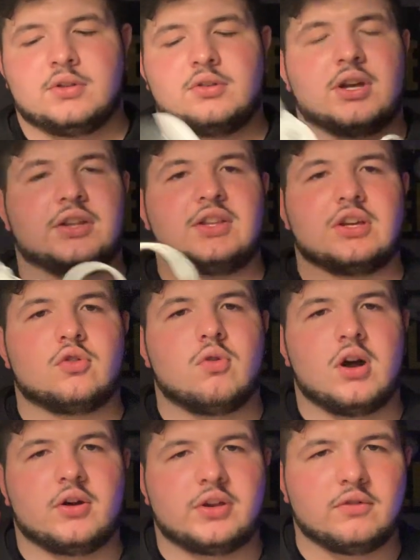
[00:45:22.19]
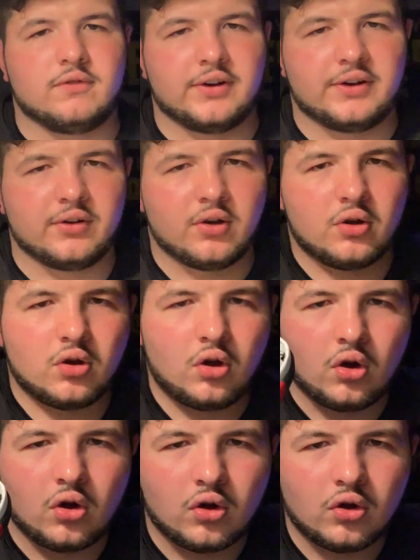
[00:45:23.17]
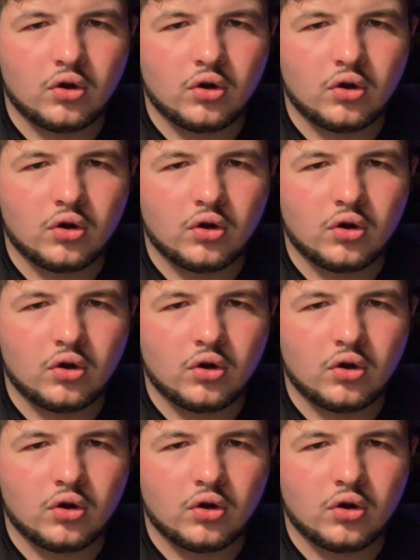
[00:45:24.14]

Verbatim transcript: You got the equality written all